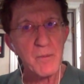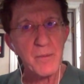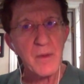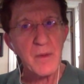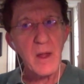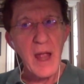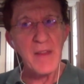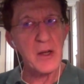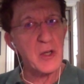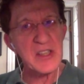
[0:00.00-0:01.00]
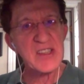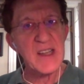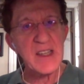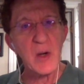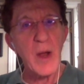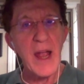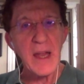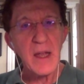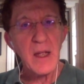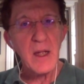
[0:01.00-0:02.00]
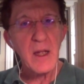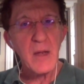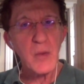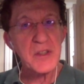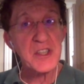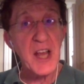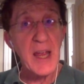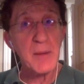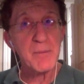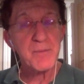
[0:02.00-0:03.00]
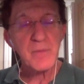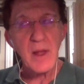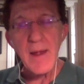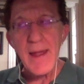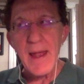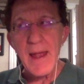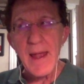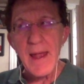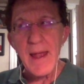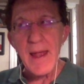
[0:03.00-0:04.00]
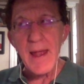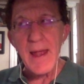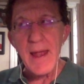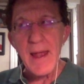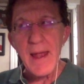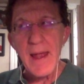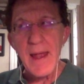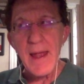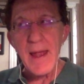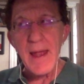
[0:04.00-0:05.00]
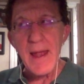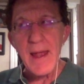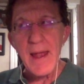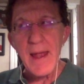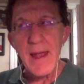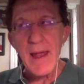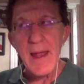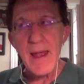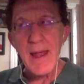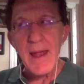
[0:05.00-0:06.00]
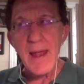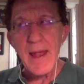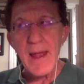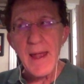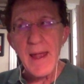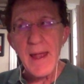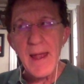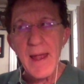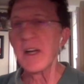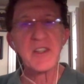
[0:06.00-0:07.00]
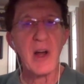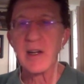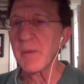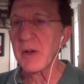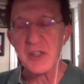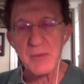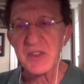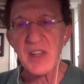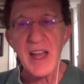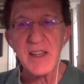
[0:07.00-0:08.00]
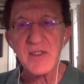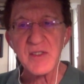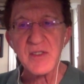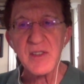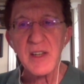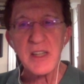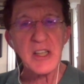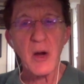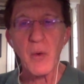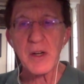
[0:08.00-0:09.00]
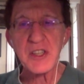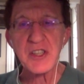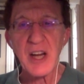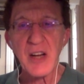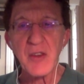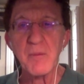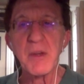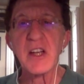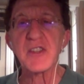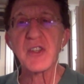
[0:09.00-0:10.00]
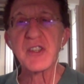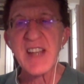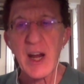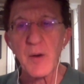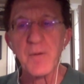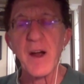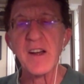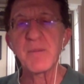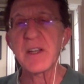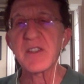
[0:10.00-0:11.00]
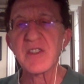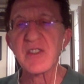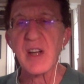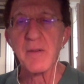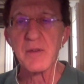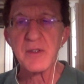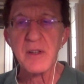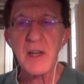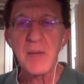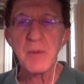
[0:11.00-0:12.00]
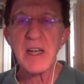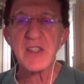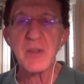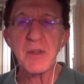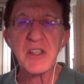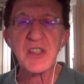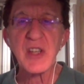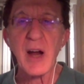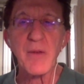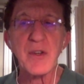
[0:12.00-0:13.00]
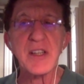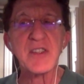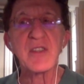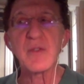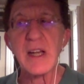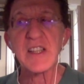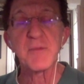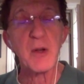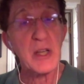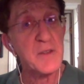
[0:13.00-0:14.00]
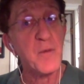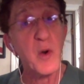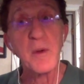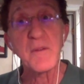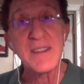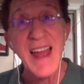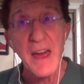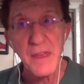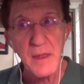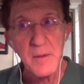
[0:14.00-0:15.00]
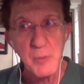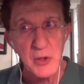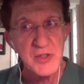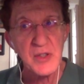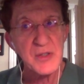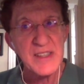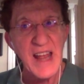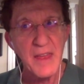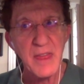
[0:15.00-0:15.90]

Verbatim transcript: And they're going to slink away with shame. When you're in that state of mind, you don't want to talk about your mistakes. You don't want to share them because you're terrified of being discovered. Because to be discovered is to experience a form of death, personal death.